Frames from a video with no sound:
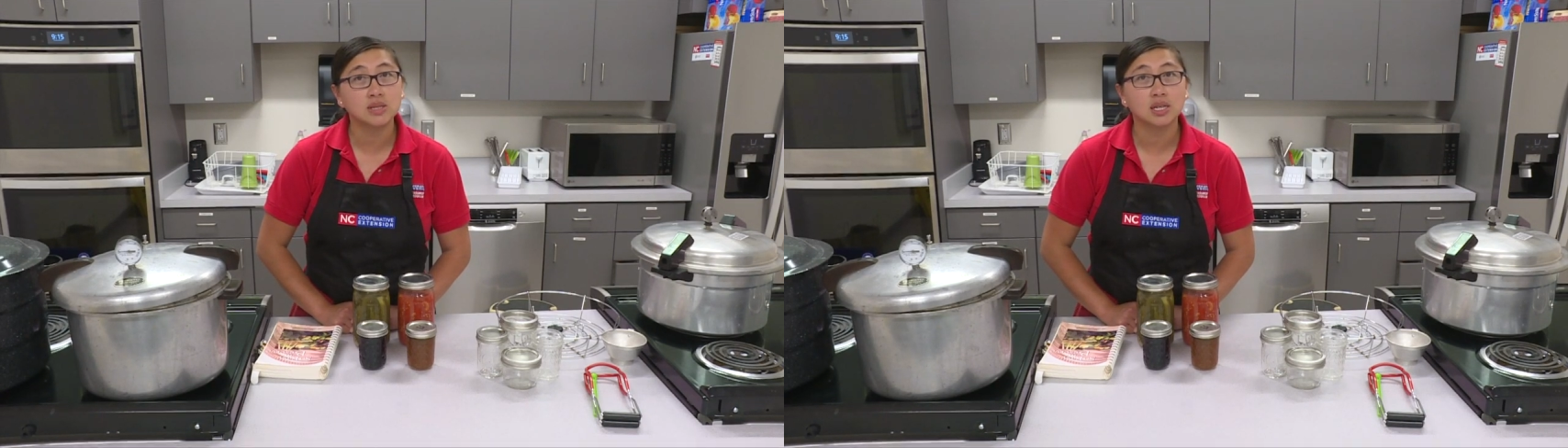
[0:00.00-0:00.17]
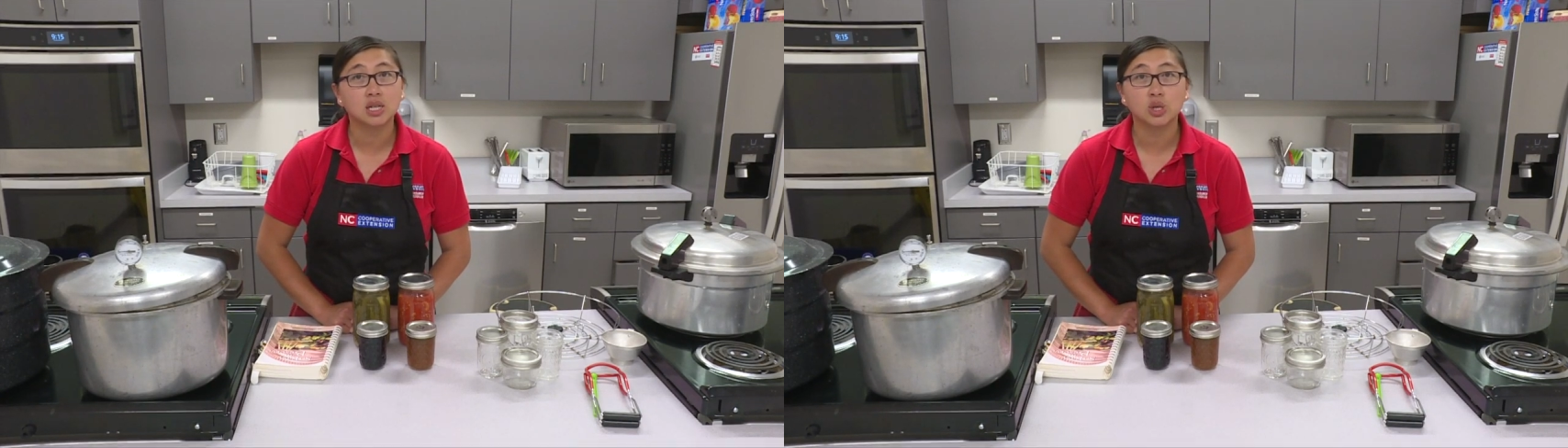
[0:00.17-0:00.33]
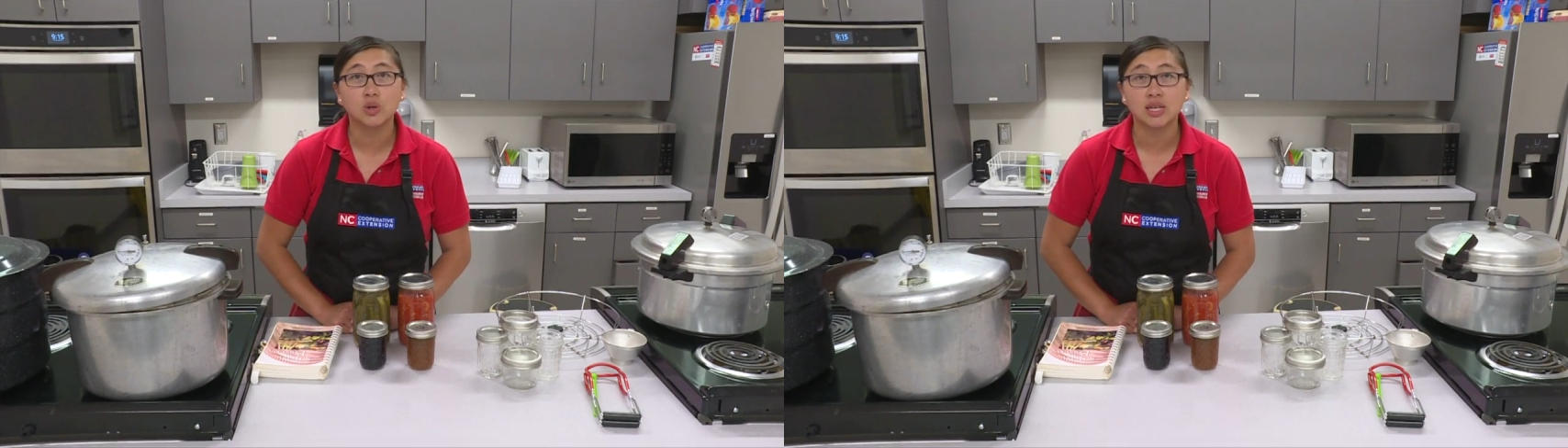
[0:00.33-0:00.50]

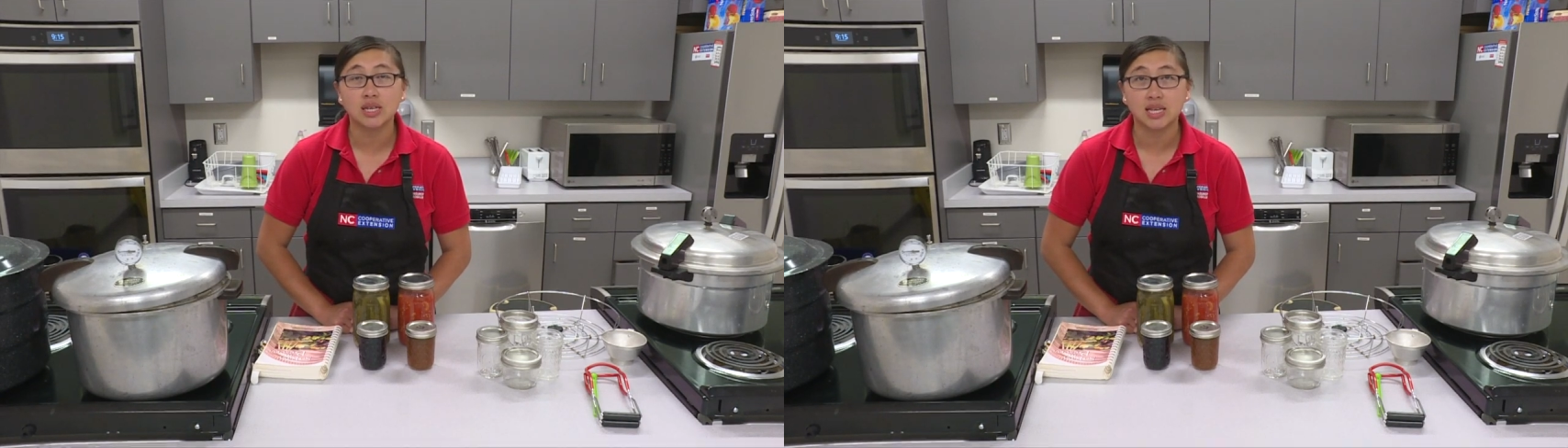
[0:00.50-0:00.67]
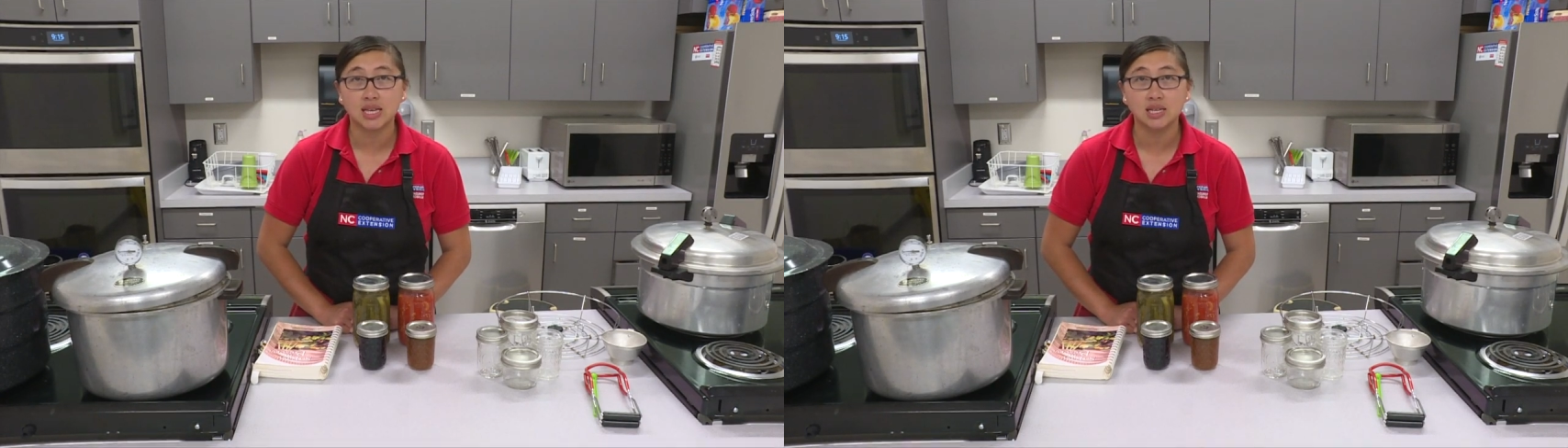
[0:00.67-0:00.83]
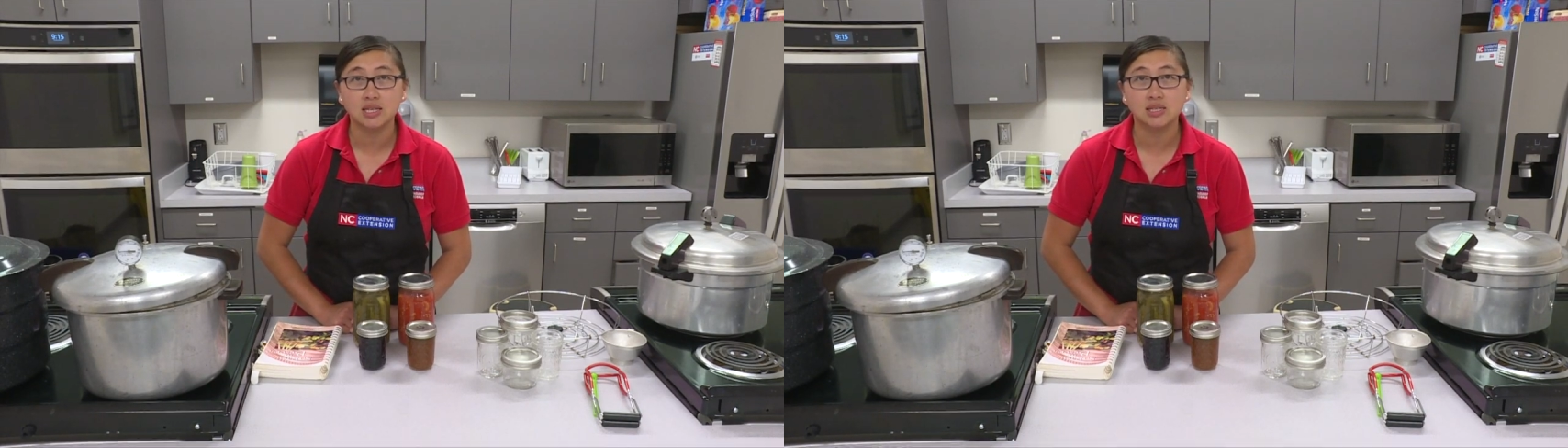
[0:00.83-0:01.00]
including
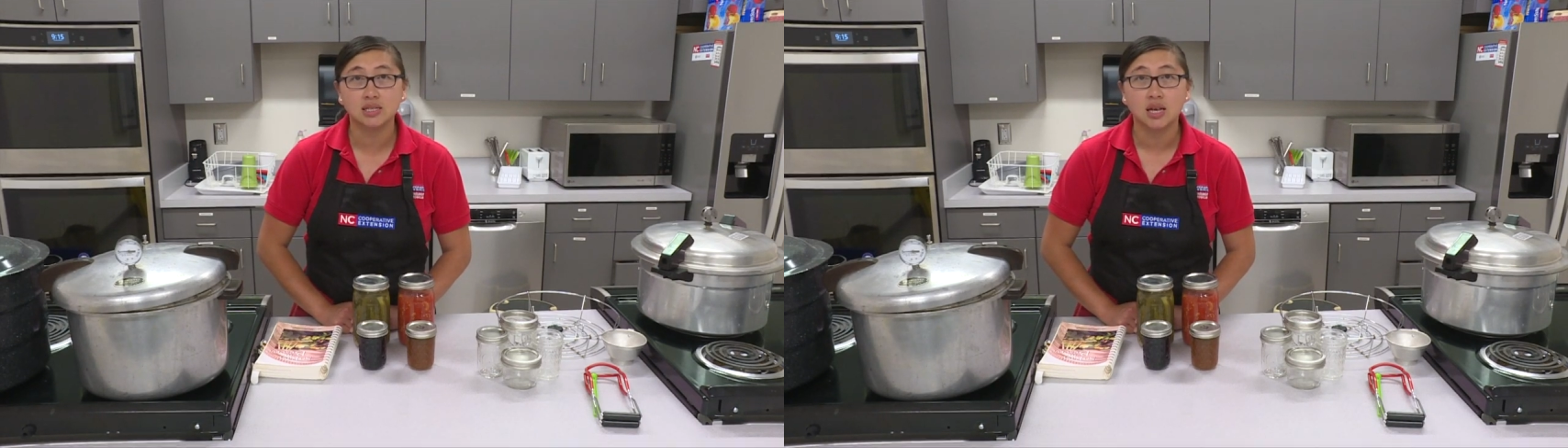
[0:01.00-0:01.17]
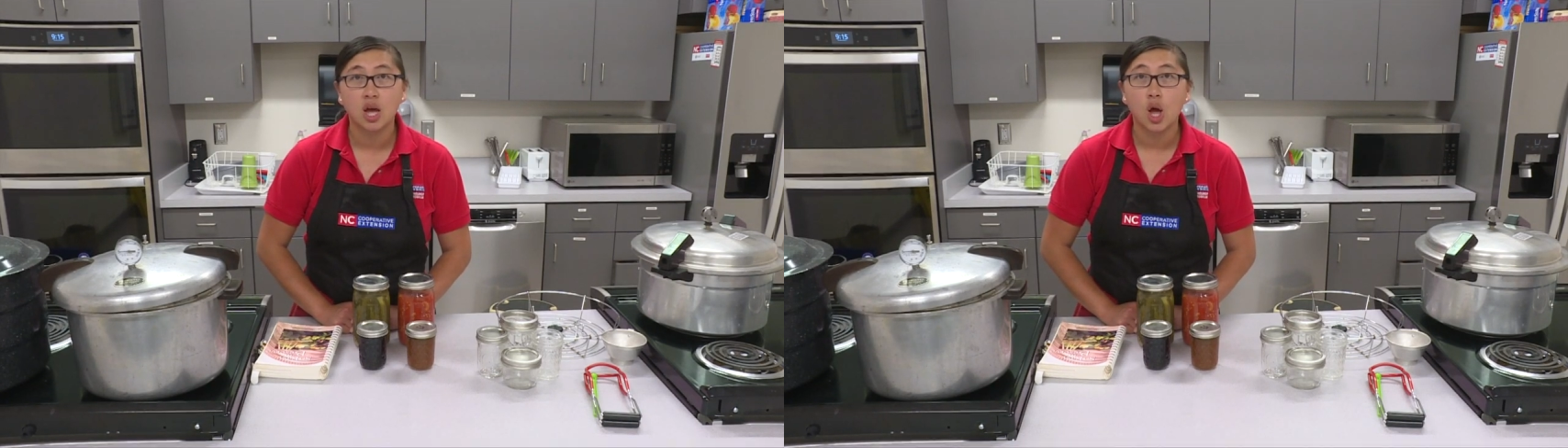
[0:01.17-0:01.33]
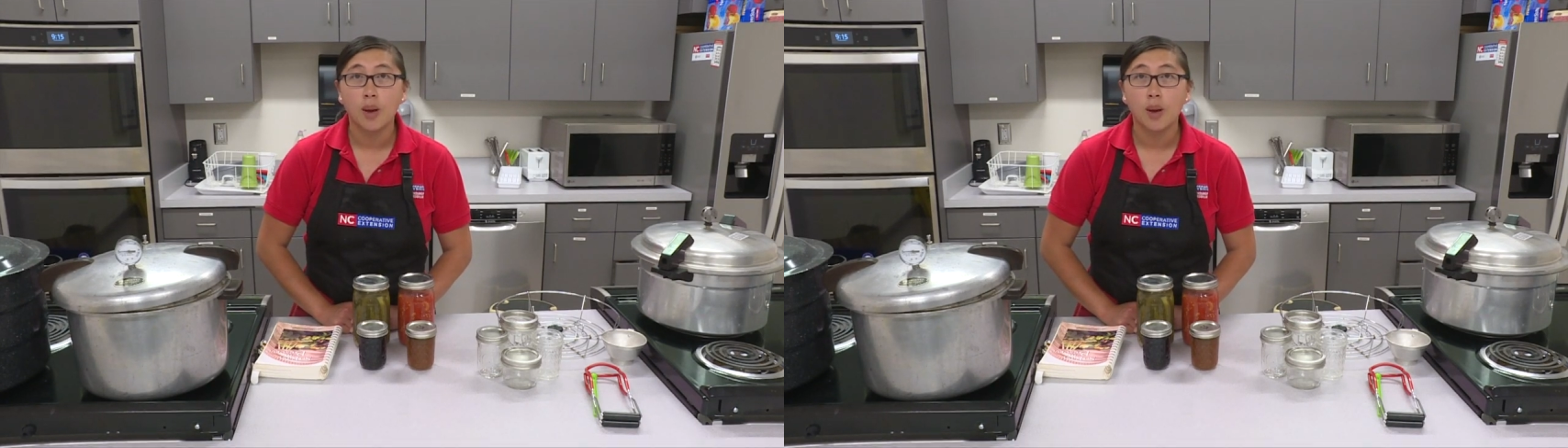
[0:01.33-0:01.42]
yeast,